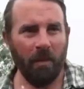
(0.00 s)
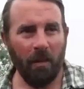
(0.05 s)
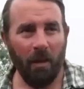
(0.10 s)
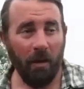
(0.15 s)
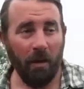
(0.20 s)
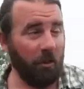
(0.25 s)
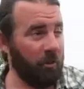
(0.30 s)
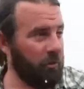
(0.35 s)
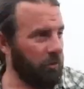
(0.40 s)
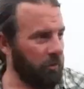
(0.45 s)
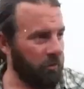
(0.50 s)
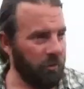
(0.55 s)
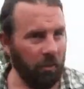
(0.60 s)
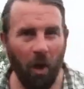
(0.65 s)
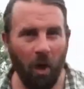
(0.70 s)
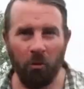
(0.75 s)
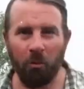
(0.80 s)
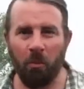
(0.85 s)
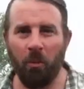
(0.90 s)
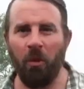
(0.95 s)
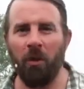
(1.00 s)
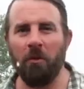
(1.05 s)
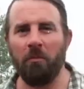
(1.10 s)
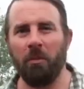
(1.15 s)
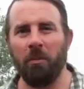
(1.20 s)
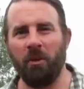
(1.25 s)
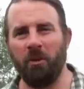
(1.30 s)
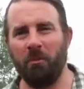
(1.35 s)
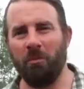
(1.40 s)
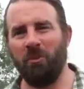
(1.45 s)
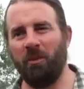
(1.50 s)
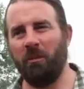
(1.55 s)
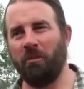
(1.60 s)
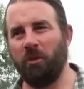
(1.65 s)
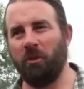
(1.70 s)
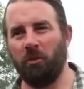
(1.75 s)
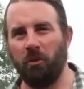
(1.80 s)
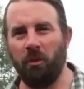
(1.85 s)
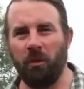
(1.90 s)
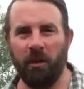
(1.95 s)
Uh, this is Long Point Bird
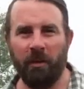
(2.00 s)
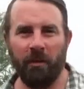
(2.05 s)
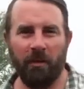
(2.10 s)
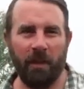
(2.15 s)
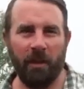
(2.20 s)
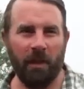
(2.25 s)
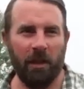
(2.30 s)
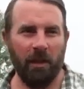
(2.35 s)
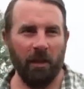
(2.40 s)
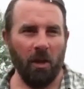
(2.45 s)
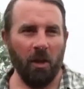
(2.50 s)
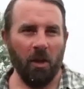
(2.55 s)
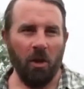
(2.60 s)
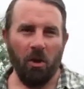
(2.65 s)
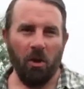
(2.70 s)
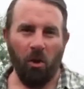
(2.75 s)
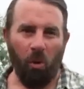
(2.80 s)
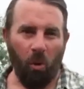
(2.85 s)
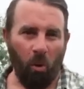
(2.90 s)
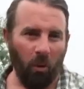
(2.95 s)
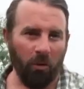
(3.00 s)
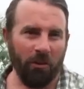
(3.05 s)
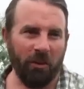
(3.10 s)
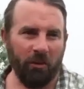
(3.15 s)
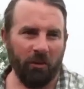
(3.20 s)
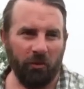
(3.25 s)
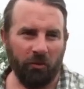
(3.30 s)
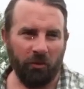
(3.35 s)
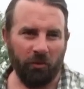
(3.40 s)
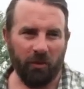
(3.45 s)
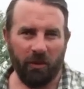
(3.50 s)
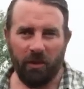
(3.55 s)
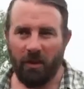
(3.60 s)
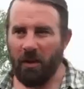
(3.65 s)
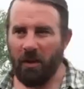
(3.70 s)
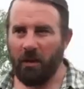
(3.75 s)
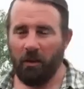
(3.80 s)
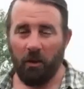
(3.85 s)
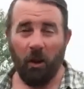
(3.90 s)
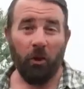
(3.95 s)
Observatory, the oldest,
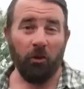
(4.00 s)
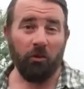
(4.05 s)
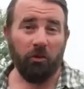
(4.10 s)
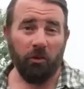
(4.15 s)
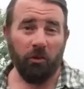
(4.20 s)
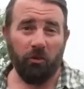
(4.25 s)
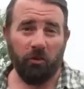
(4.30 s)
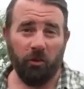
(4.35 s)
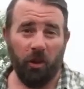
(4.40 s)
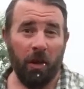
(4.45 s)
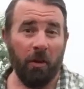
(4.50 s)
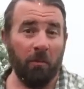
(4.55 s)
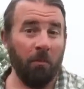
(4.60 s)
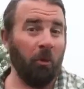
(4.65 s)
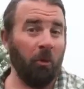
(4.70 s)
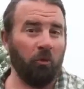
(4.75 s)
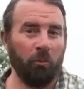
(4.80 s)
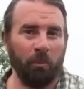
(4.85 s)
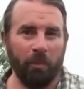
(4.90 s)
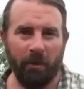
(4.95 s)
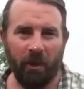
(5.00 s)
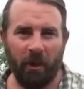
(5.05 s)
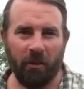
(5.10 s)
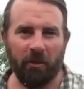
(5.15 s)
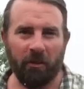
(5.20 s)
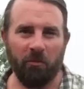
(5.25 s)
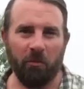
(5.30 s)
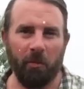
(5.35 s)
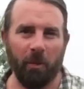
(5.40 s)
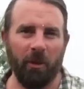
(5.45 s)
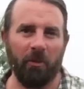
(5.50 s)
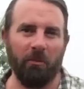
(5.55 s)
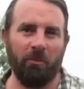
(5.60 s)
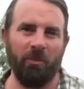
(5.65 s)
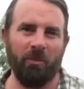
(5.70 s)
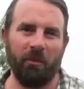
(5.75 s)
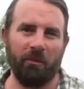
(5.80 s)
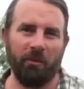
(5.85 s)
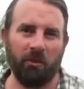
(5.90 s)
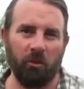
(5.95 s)
largest, and most productive bird
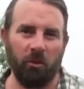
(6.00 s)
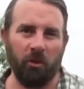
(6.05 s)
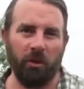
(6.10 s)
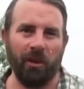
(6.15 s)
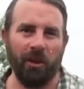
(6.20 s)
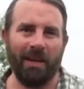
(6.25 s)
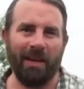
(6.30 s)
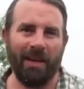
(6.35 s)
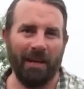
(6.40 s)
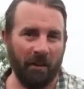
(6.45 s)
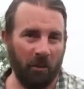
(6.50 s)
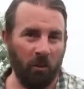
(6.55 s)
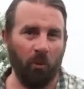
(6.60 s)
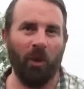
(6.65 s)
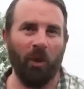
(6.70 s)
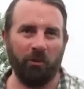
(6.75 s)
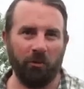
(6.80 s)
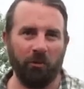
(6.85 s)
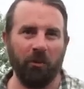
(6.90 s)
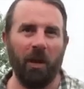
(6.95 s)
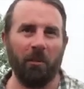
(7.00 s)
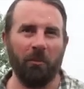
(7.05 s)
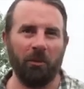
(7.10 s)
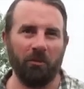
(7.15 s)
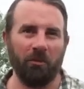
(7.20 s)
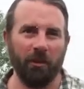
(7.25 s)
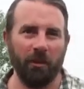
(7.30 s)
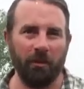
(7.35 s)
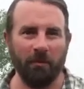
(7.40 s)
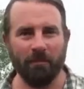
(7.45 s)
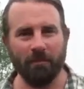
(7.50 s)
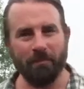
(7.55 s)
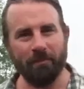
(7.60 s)
observatory in the Western Hemisphere.